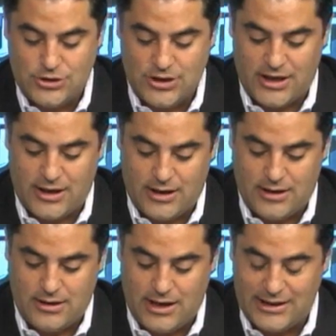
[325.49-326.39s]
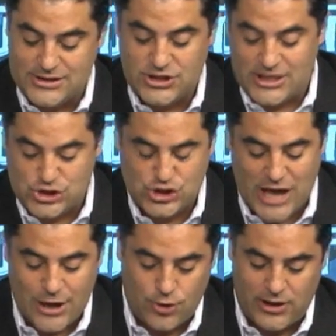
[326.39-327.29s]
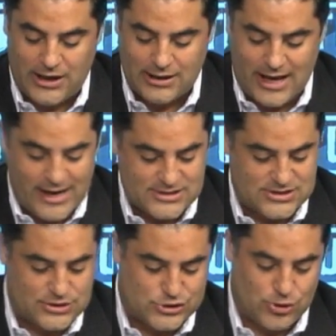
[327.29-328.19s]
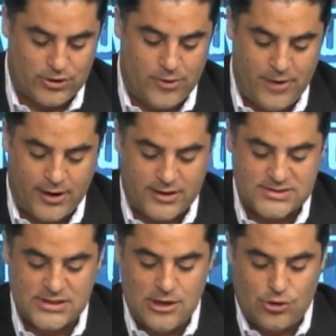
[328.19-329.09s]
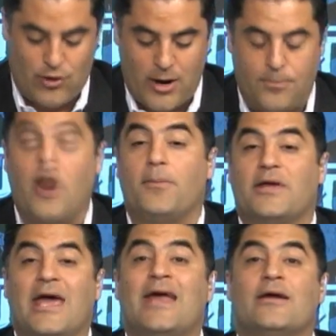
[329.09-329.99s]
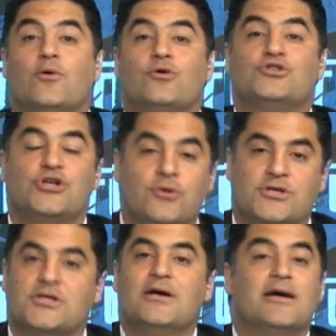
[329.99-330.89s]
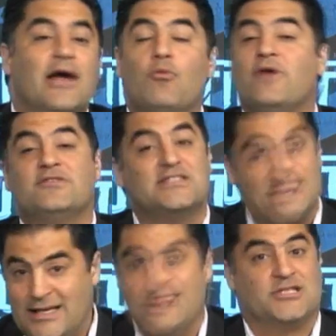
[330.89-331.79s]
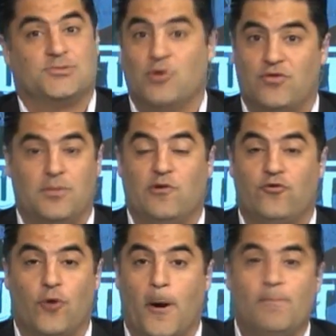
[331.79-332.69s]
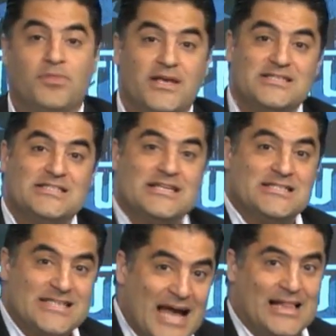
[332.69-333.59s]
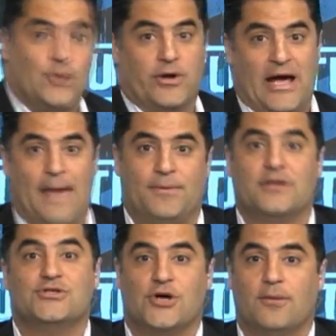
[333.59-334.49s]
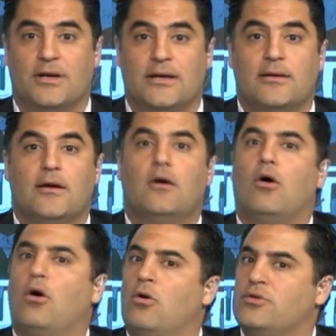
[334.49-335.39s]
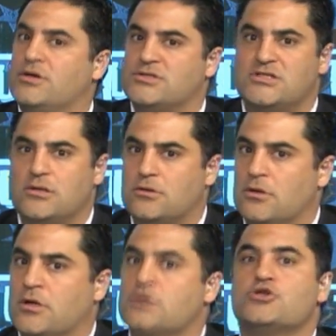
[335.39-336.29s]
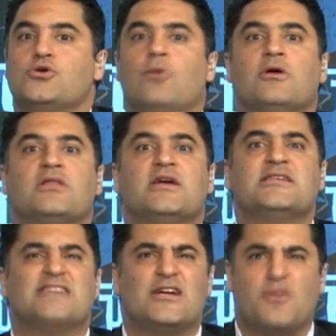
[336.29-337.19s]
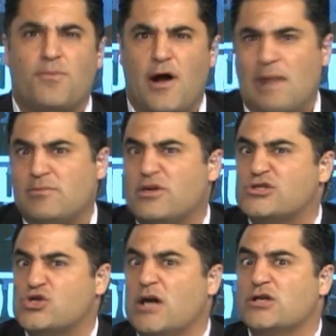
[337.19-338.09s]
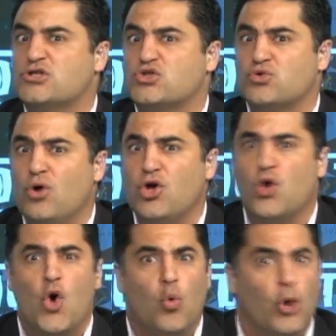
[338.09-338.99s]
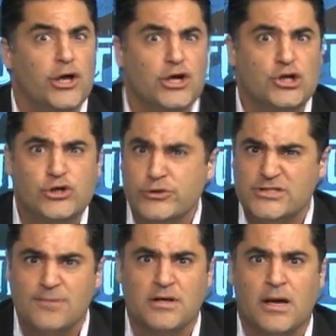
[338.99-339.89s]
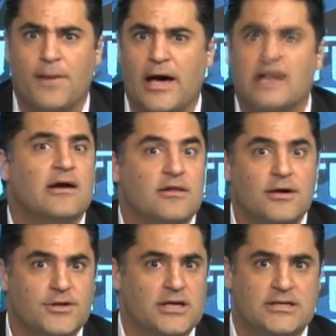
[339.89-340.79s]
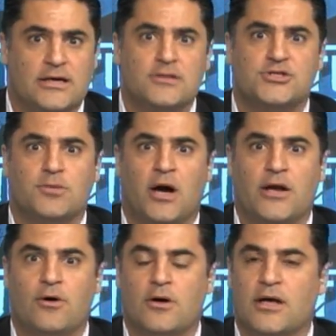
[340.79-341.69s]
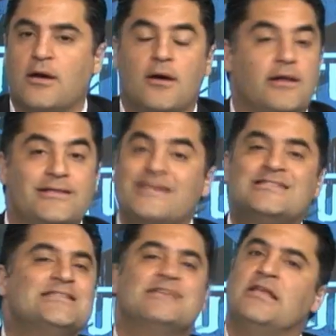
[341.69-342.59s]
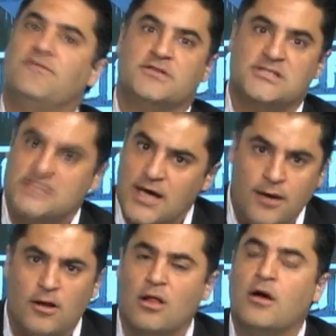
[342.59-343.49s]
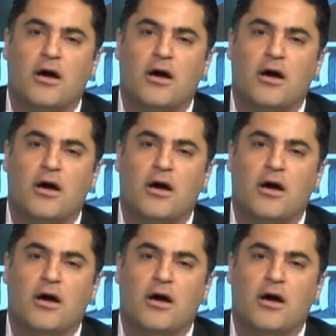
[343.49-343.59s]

uh, uh, alleging a shadowy alliance to control the Americans throughout propaganda were Jewish. We've seen this movie before. This is exactly what happened in Germany. Oh, they're secretly controlling things. They're the problem. They're trying to destroy you. What are you going to do something about it? They're the intelligent minority. This isn't even subtle.